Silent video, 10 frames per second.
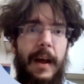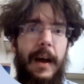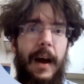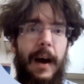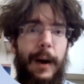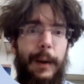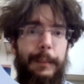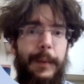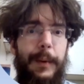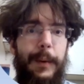Or
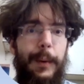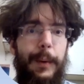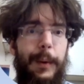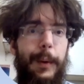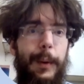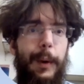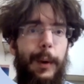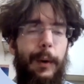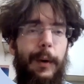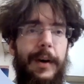
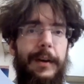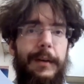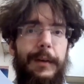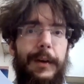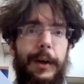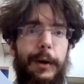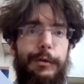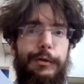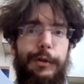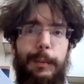the
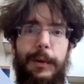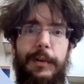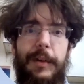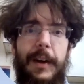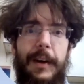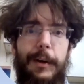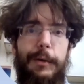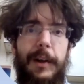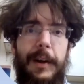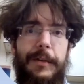ghost ship, we see that those
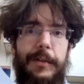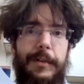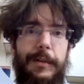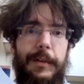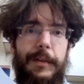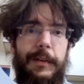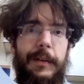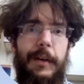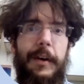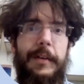lists
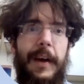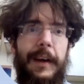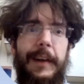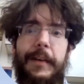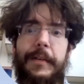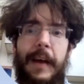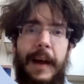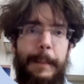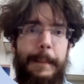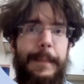are exactly the same,